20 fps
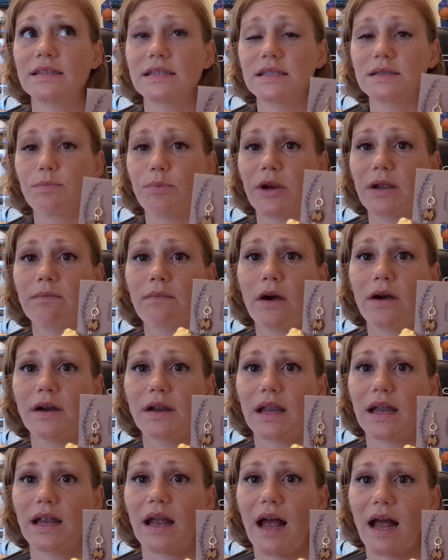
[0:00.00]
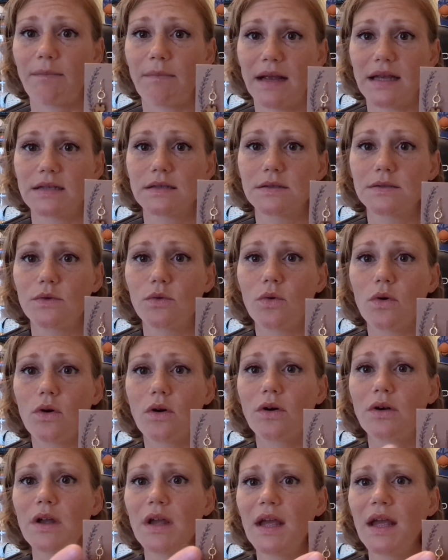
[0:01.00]
spring market at my
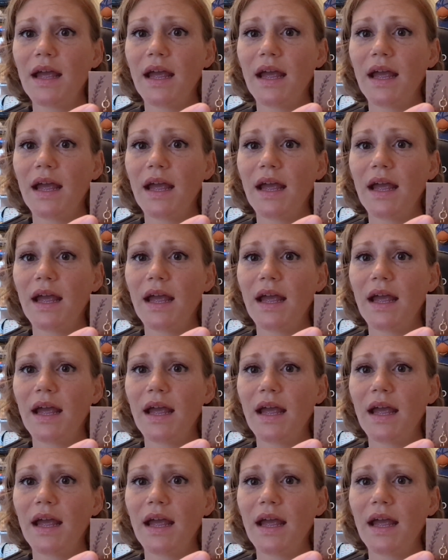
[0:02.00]
school,